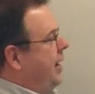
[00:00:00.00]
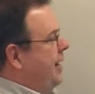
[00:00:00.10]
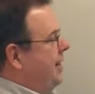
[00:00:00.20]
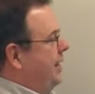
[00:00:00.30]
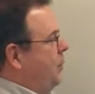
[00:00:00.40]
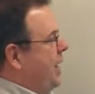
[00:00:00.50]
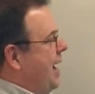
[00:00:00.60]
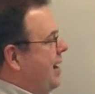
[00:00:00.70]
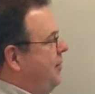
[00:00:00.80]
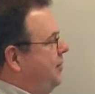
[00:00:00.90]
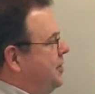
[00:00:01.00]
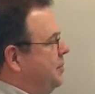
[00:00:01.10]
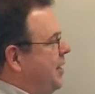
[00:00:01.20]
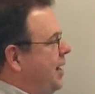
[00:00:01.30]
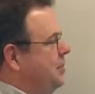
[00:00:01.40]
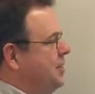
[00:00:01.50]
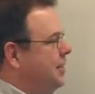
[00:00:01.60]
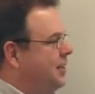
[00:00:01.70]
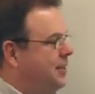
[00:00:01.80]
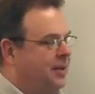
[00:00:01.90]
I think we have sometimes
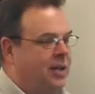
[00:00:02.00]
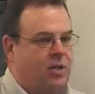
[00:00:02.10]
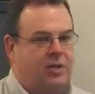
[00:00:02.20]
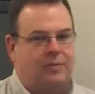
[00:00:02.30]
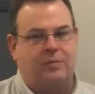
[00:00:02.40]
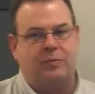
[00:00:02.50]
a